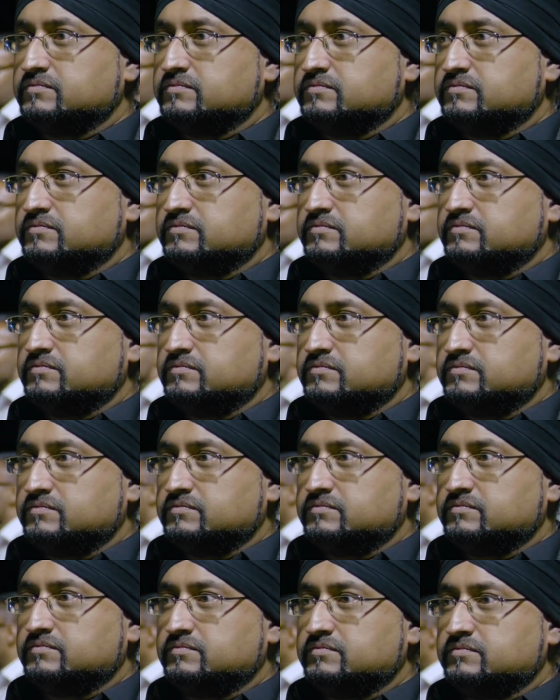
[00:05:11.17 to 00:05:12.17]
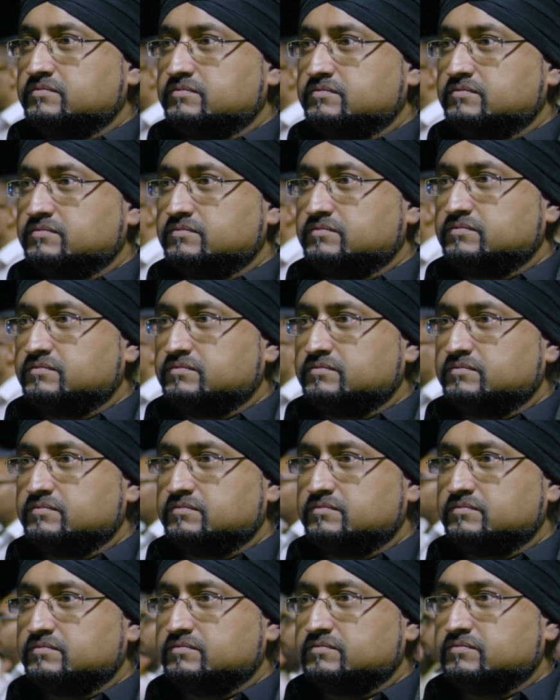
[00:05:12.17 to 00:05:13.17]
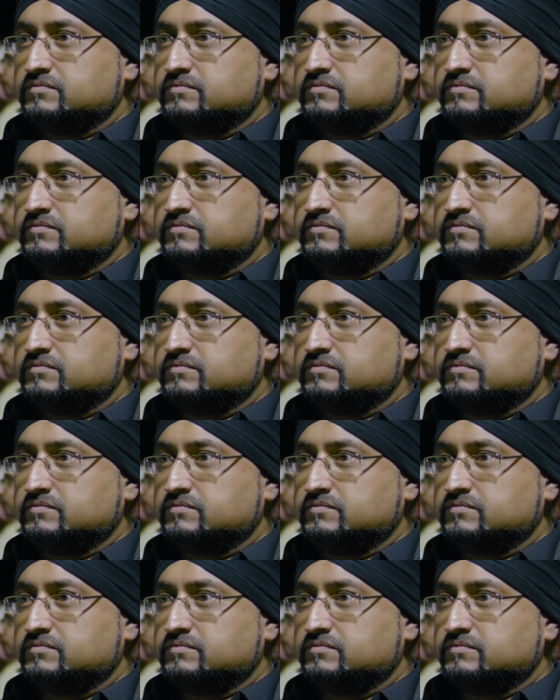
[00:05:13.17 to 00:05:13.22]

[no speech]